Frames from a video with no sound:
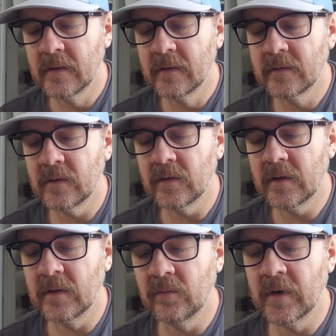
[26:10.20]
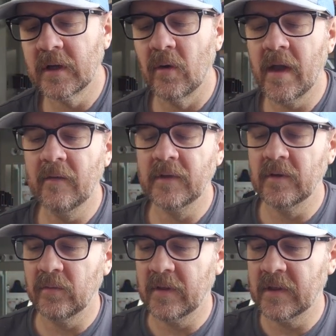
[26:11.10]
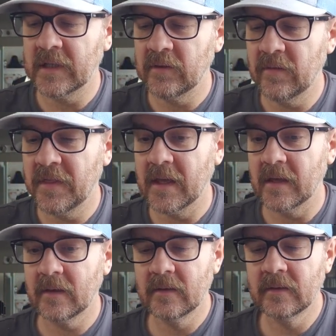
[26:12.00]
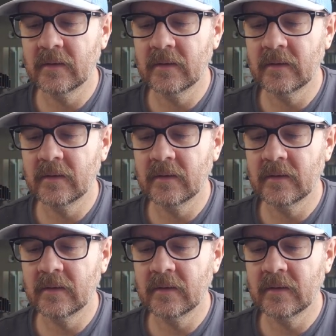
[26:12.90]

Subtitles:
So you want to go heavier with it than you think,